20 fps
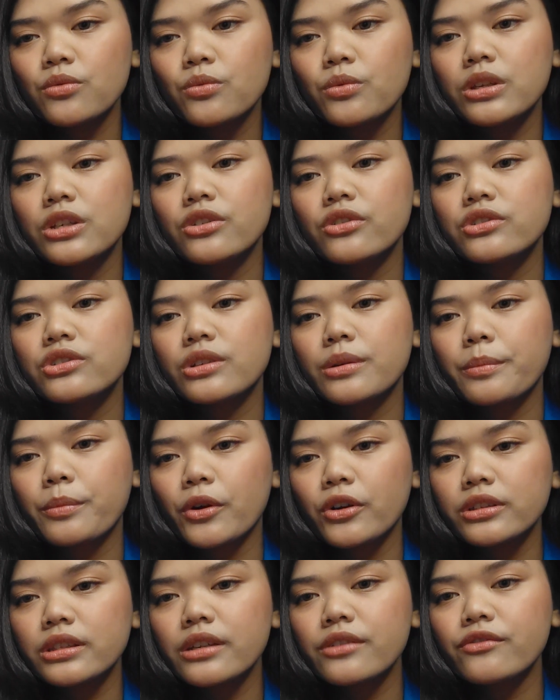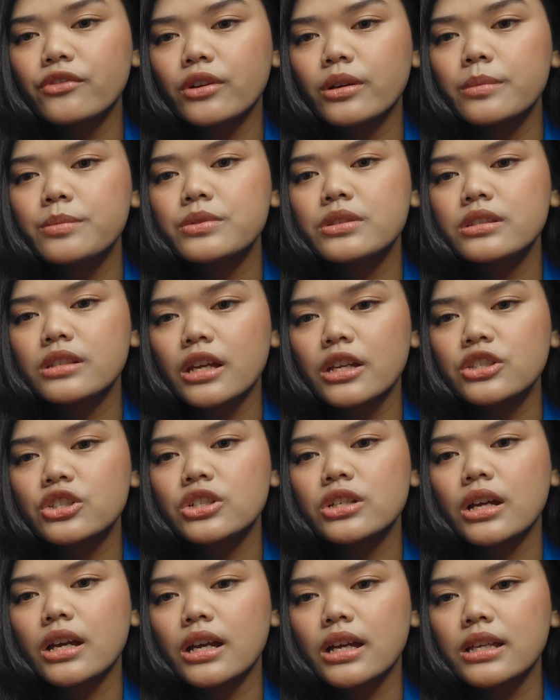We use reporting verbs
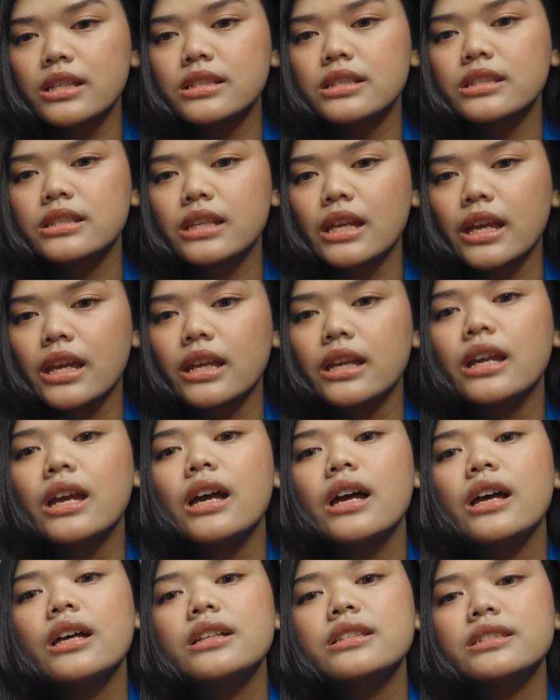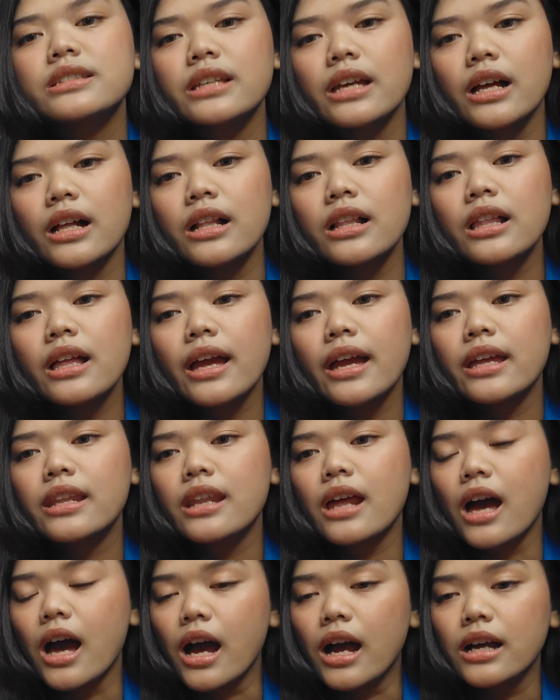such as say, tell,
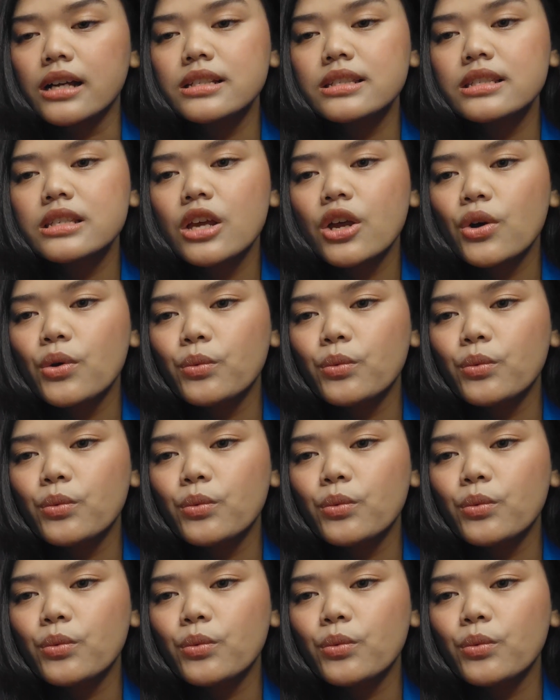and ask.